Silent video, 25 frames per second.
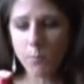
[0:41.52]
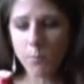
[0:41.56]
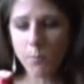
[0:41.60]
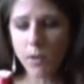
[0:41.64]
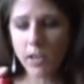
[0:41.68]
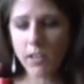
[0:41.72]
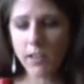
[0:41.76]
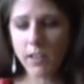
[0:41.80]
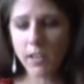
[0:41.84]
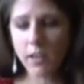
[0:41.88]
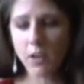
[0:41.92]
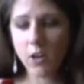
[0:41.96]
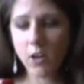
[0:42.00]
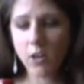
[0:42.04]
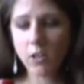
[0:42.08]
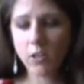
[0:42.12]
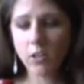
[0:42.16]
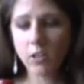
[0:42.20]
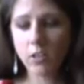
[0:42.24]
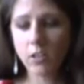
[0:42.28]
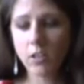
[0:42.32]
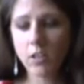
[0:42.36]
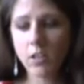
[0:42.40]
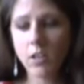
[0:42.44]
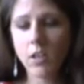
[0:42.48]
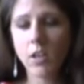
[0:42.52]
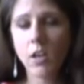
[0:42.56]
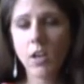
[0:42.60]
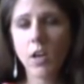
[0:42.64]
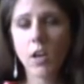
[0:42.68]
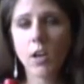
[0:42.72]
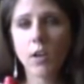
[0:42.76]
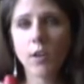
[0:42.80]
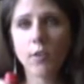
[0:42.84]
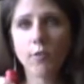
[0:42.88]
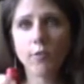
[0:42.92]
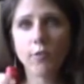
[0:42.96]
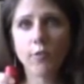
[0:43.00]
Palate
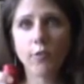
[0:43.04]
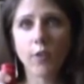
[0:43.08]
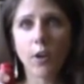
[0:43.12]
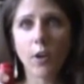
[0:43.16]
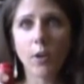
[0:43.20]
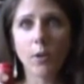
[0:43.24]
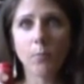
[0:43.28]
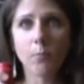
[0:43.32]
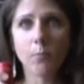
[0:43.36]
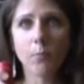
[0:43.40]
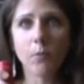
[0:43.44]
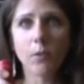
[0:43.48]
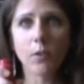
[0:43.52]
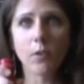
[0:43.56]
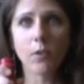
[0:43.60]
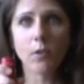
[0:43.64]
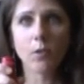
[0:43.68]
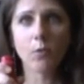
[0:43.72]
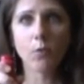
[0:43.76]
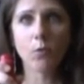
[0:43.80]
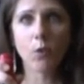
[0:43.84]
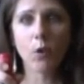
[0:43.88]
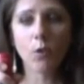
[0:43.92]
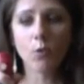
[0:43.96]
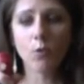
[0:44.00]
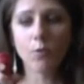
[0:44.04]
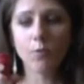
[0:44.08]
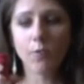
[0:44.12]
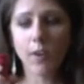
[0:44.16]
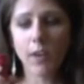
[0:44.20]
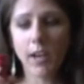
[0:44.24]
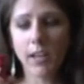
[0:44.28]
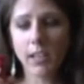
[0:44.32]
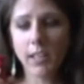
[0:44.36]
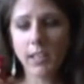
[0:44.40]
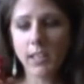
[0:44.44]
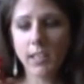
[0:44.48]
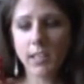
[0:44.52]
from the Rhone
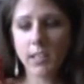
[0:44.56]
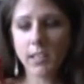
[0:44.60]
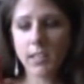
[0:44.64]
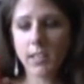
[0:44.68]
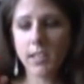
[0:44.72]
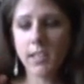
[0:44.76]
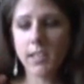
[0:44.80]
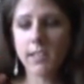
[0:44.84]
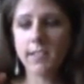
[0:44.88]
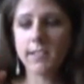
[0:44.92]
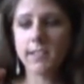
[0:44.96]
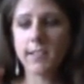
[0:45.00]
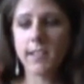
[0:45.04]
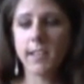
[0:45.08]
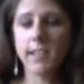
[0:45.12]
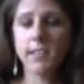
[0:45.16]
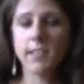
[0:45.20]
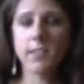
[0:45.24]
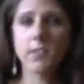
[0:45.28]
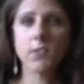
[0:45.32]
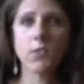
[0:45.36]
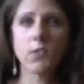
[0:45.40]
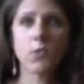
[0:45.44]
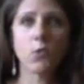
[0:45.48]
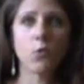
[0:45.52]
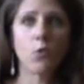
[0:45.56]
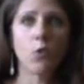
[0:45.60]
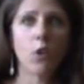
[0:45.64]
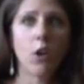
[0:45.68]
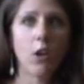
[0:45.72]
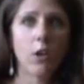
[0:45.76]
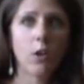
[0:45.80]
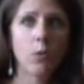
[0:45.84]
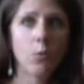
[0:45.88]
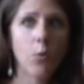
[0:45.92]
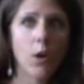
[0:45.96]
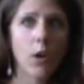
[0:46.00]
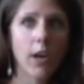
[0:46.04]
Valley. It's a
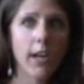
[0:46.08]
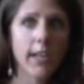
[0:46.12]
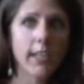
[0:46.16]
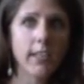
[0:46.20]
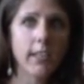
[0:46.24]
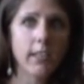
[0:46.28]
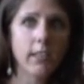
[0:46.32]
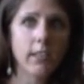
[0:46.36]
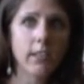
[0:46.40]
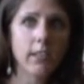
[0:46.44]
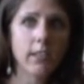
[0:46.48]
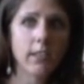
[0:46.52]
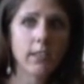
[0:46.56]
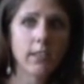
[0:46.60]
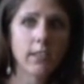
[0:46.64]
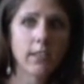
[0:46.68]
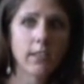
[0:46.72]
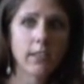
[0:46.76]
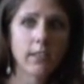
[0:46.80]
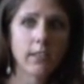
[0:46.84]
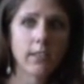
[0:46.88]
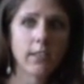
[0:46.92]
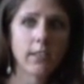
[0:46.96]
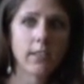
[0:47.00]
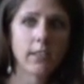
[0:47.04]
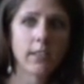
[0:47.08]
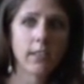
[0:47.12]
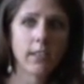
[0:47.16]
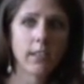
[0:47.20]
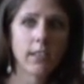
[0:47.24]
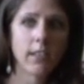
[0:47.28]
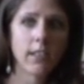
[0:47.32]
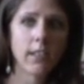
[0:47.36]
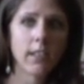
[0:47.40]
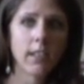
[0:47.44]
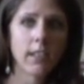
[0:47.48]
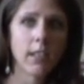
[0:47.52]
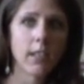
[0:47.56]
Syrah wine.
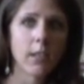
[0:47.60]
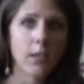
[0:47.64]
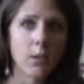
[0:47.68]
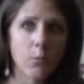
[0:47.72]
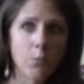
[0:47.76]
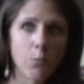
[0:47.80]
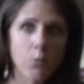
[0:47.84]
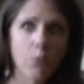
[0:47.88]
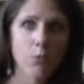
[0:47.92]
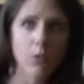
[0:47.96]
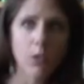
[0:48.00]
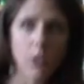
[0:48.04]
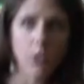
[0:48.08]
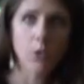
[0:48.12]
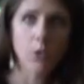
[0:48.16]
I'll move a